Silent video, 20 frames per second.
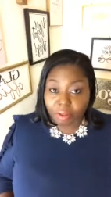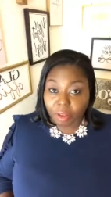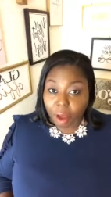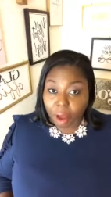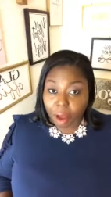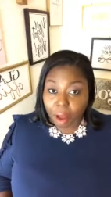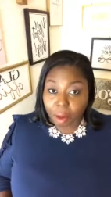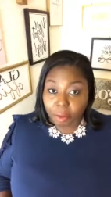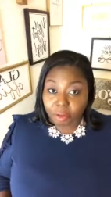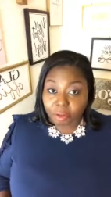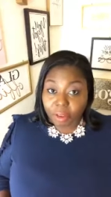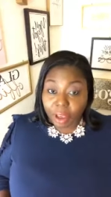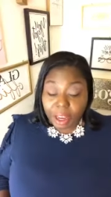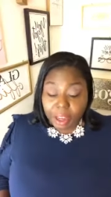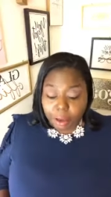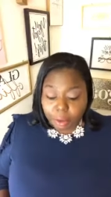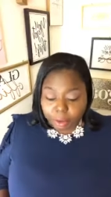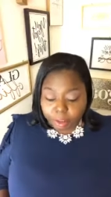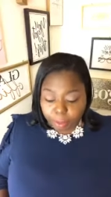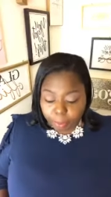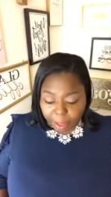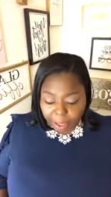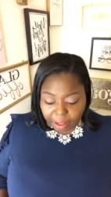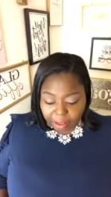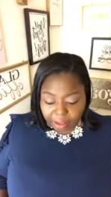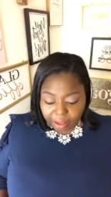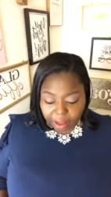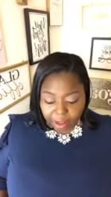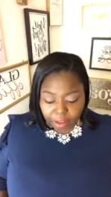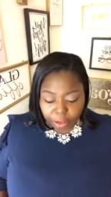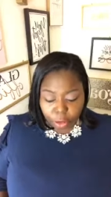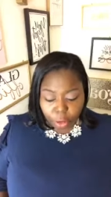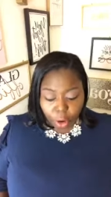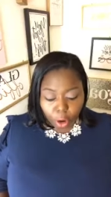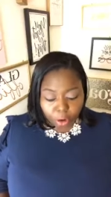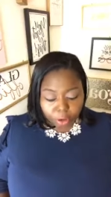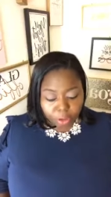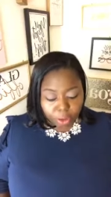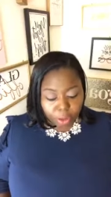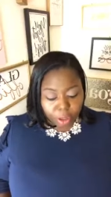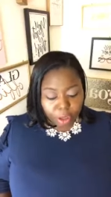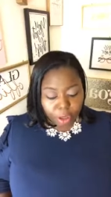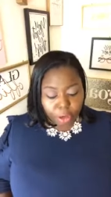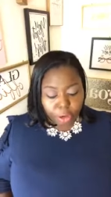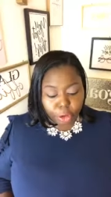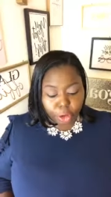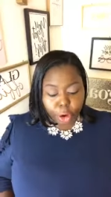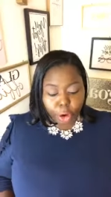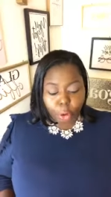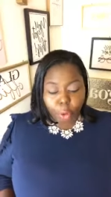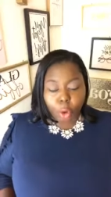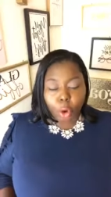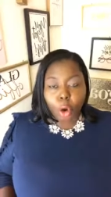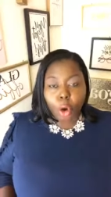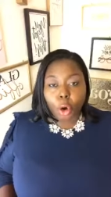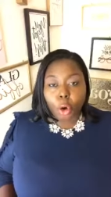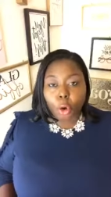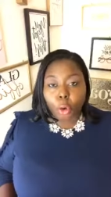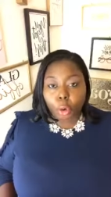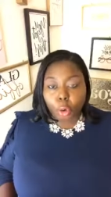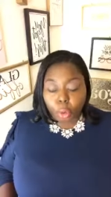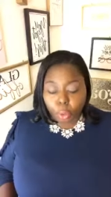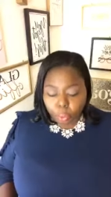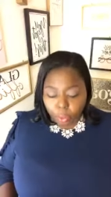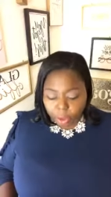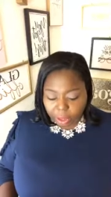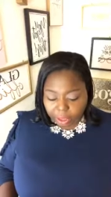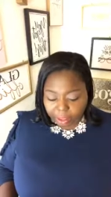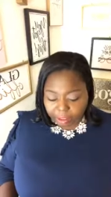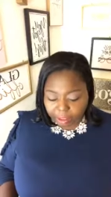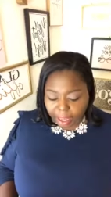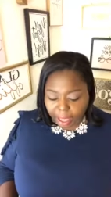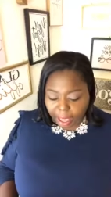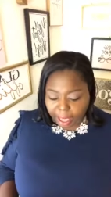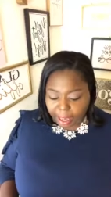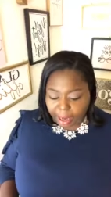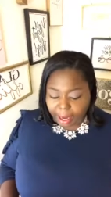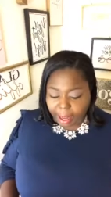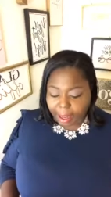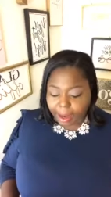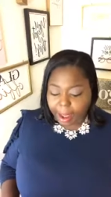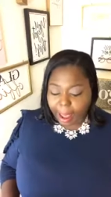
uh, venue spaces, you also need to know who will attend and